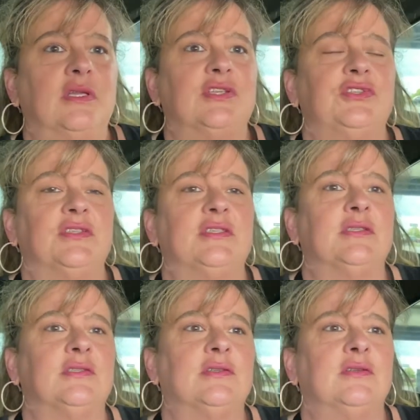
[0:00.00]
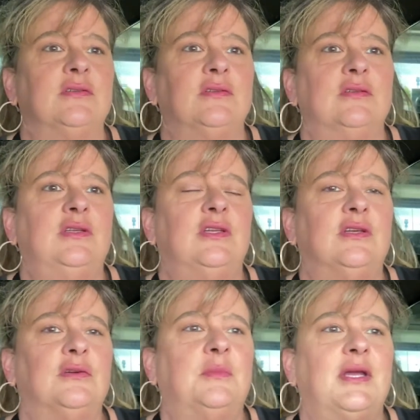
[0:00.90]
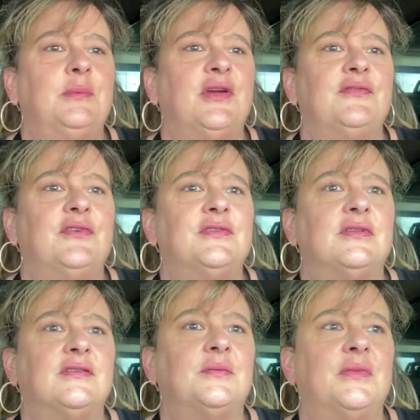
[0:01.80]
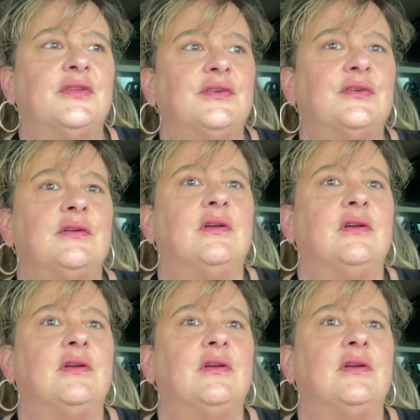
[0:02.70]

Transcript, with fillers: it's just you know, my preference as a mother.